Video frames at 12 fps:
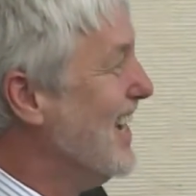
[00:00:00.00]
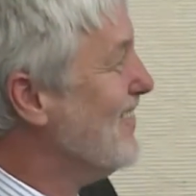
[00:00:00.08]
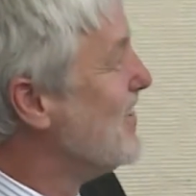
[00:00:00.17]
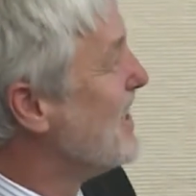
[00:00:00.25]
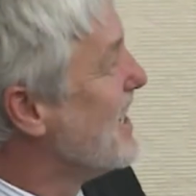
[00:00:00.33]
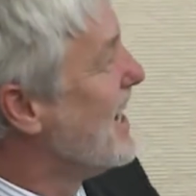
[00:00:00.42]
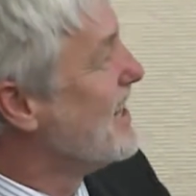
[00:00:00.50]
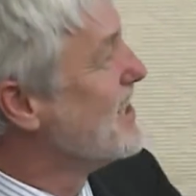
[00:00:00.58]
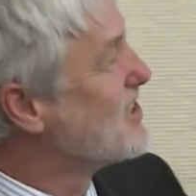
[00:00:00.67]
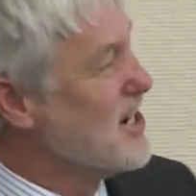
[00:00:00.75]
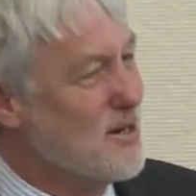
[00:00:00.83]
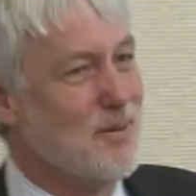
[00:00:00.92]
But yeah,
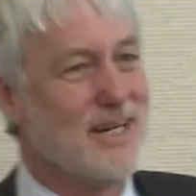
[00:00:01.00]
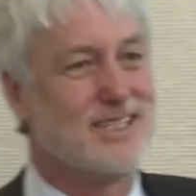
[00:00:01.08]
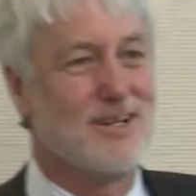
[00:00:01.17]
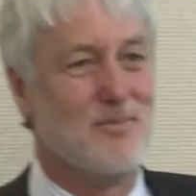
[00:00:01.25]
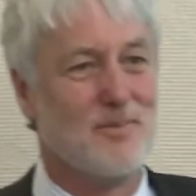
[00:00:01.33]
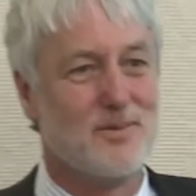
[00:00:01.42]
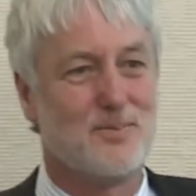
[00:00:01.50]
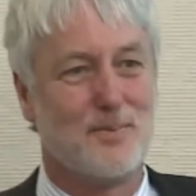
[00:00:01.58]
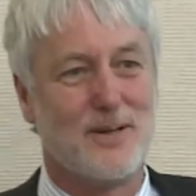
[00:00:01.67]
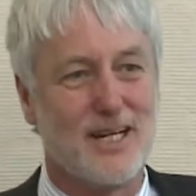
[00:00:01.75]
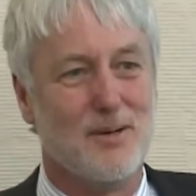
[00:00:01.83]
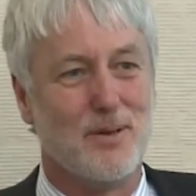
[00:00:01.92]
there's going to be
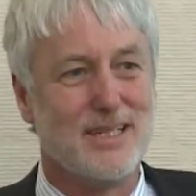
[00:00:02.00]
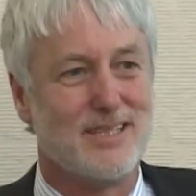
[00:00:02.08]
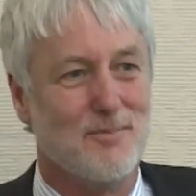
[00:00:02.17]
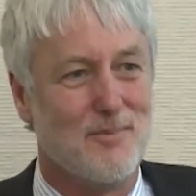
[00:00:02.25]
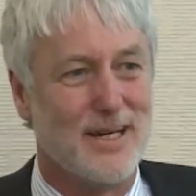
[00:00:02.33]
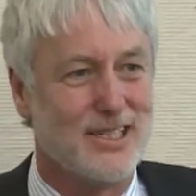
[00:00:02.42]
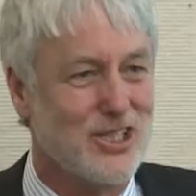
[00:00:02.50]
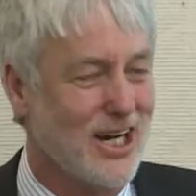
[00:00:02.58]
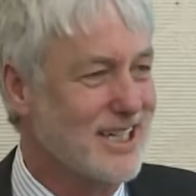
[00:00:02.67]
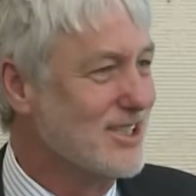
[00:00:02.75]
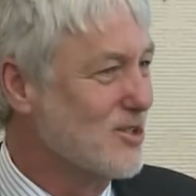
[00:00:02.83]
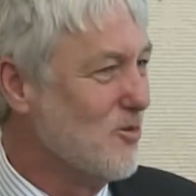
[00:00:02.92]
some big
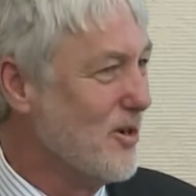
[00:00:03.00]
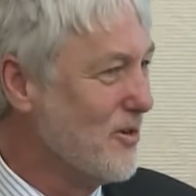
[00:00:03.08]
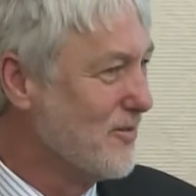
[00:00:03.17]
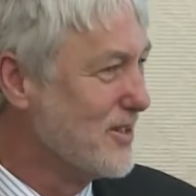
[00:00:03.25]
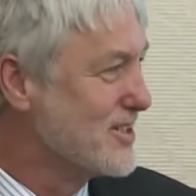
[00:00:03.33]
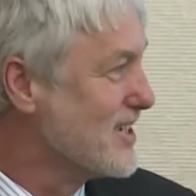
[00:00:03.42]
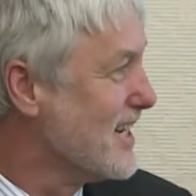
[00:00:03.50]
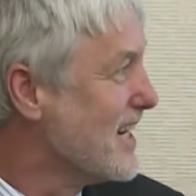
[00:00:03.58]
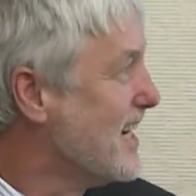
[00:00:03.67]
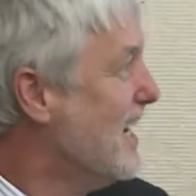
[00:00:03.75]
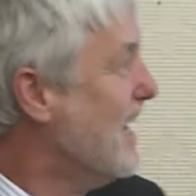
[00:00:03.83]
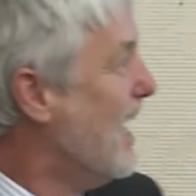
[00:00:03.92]
changes, quite
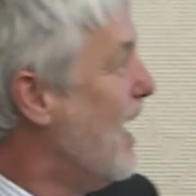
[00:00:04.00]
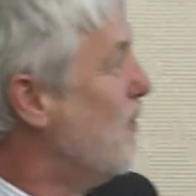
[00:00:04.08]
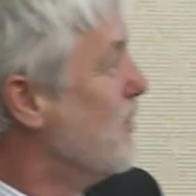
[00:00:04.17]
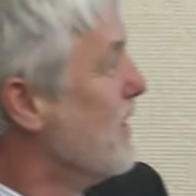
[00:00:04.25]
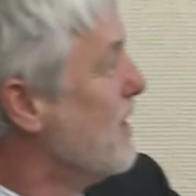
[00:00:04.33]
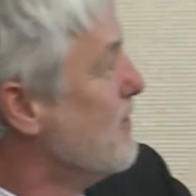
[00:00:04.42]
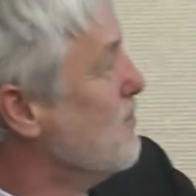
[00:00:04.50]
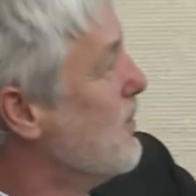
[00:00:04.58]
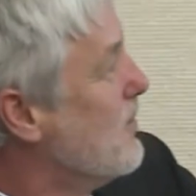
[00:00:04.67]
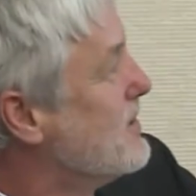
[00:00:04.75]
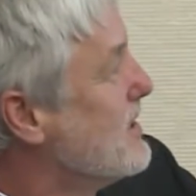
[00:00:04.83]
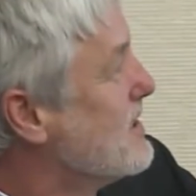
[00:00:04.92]
obviously. But leaving
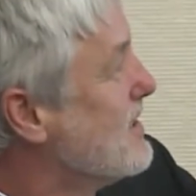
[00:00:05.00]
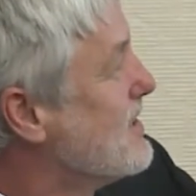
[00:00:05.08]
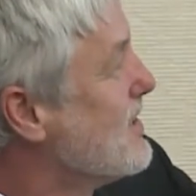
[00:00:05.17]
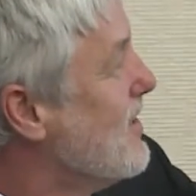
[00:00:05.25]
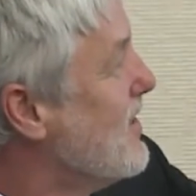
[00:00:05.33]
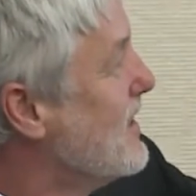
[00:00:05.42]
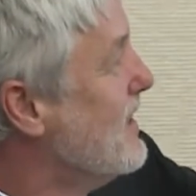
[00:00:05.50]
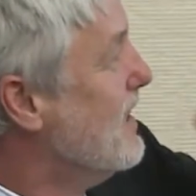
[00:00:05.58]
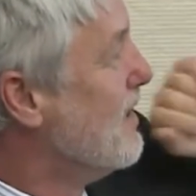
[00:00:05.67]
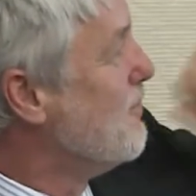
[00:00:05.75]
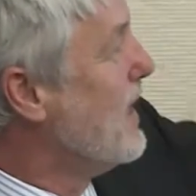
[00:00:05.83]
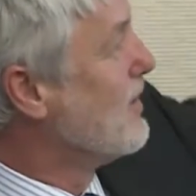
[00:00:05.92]
politics aside,
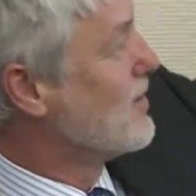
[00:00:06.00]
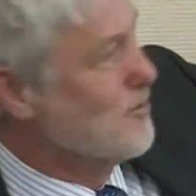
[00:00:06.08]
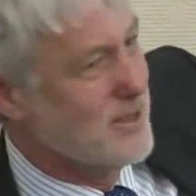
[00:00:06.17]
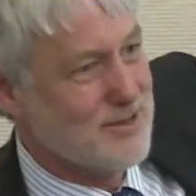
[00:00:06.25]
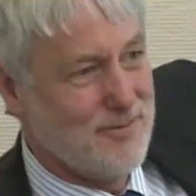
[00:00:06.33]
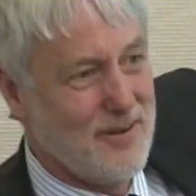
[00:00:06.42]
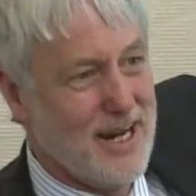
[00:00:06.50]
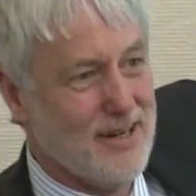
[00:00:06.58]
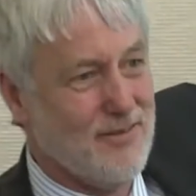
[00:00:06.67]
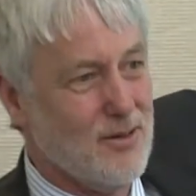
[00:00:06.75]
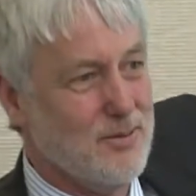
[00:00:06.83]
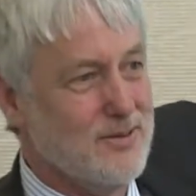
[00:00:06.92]
Malcolm is a fan
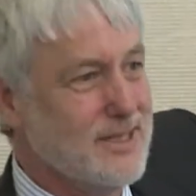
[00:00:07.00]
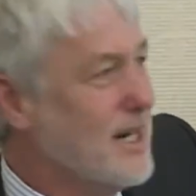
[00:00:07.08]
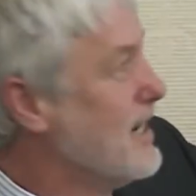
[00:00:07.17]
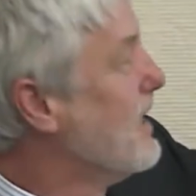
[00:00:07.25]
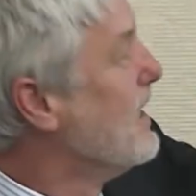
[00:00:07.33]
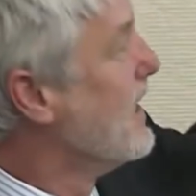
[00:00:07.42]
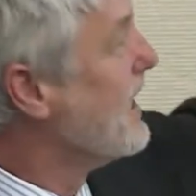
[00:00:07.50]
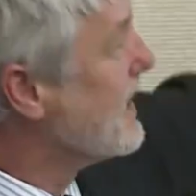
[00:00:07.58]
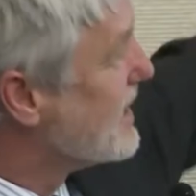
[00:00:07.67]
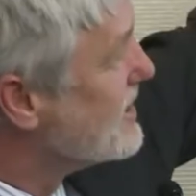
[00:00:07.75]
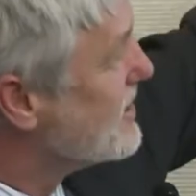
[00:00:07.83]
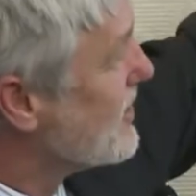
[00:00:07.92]
of open data. He
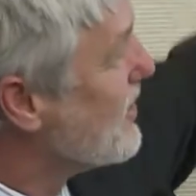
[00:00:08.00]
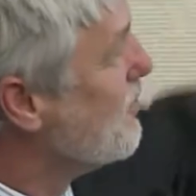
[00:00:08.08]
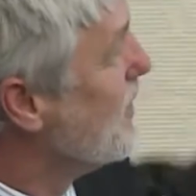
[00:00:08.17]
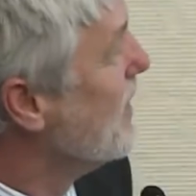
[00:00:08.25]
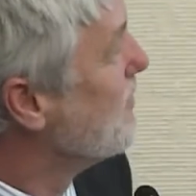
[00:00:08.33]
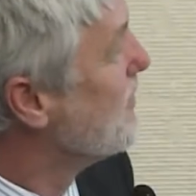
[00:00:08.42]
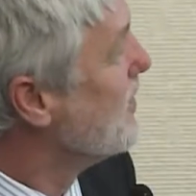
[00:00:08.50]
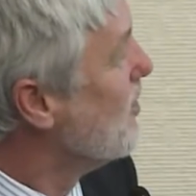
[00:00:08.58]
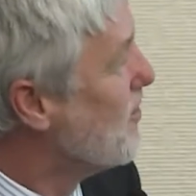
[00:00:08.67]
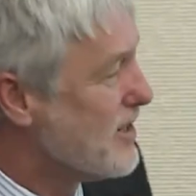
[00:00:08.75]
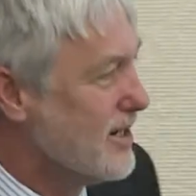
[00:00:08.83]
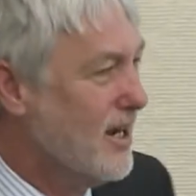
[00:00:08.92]
can see the benefit
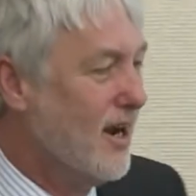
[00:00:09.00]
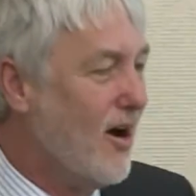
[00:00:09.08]
of it.